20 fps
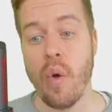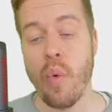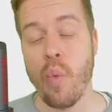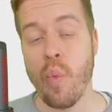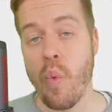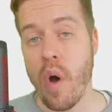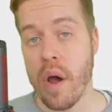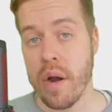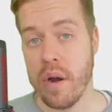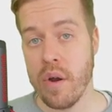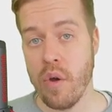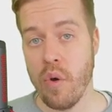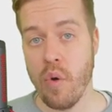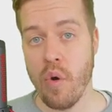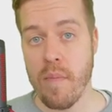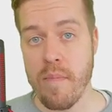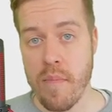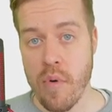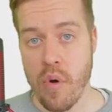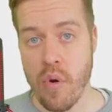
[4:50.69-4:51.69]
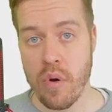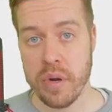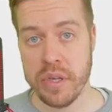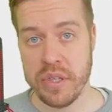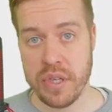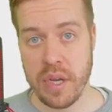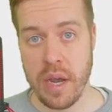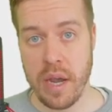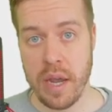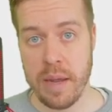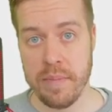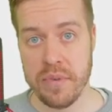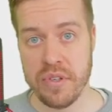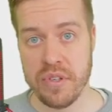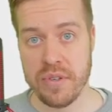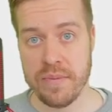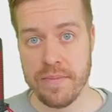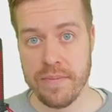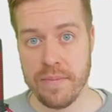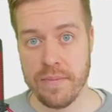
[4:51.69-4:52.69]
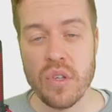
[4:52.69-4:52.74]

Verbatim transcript: one or more times.